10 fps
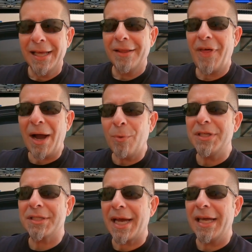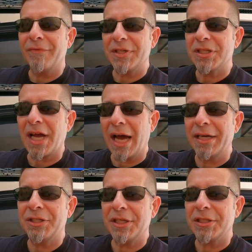That one's kind of
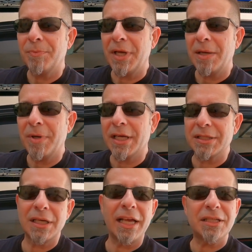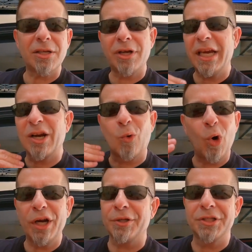astonishing to me because unless they're getting a
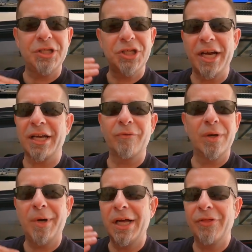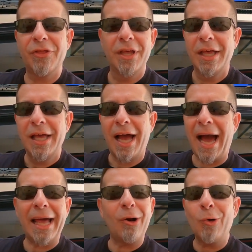royalty check every month,
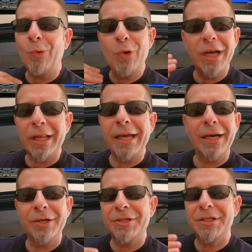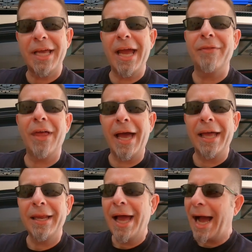I don't really understand
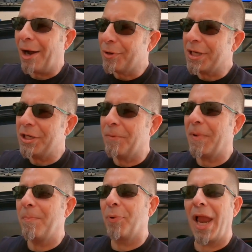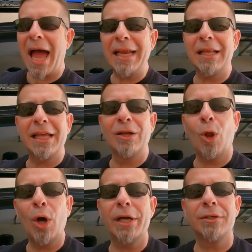that. How can you be blindly
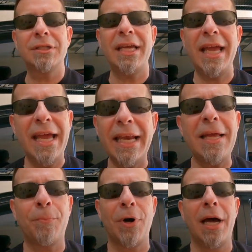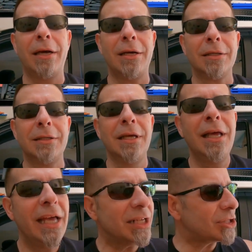loyal to any product?
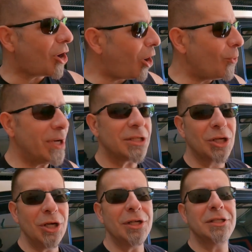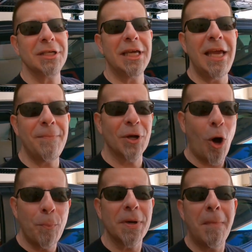It's always good to keep an
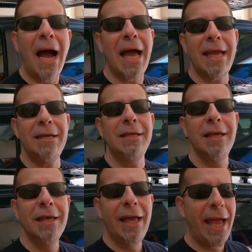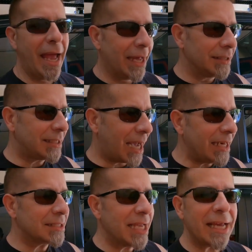open mind and
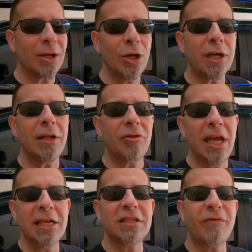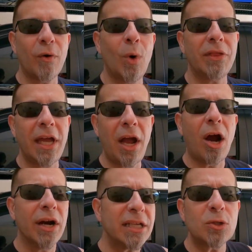kind of take a look at things for what they
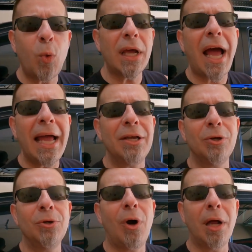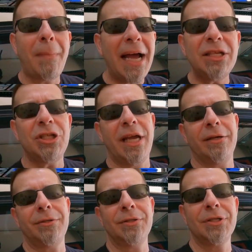are. It's what I do on my
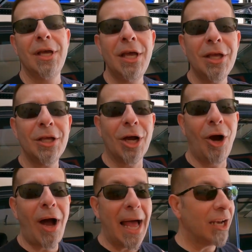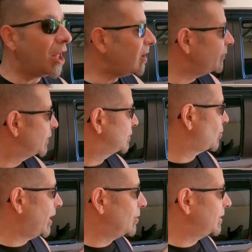channels. You know, I love the
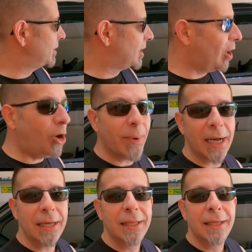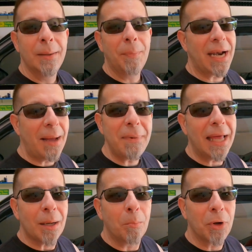Toyota Tacoma, but I'm
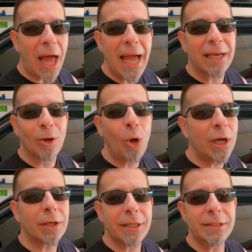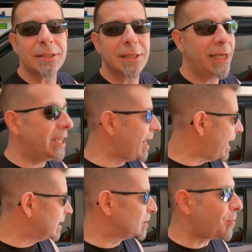not a blind loyalist. It
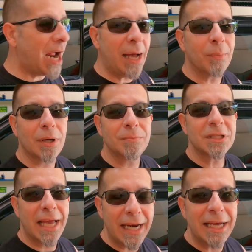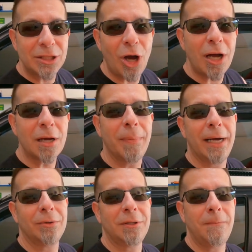has problems, and I talk
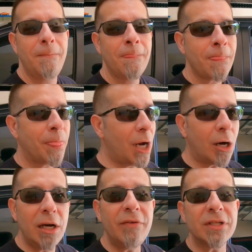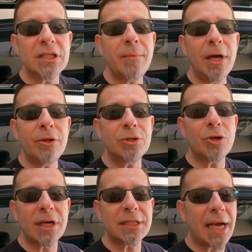about them. There are even some other
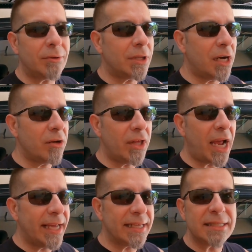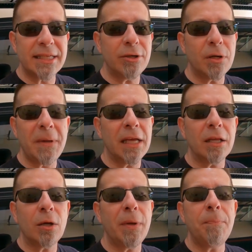trucks out there that I consider to be a
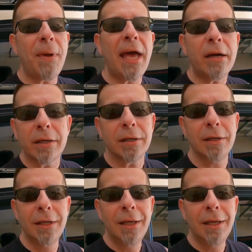little bit better.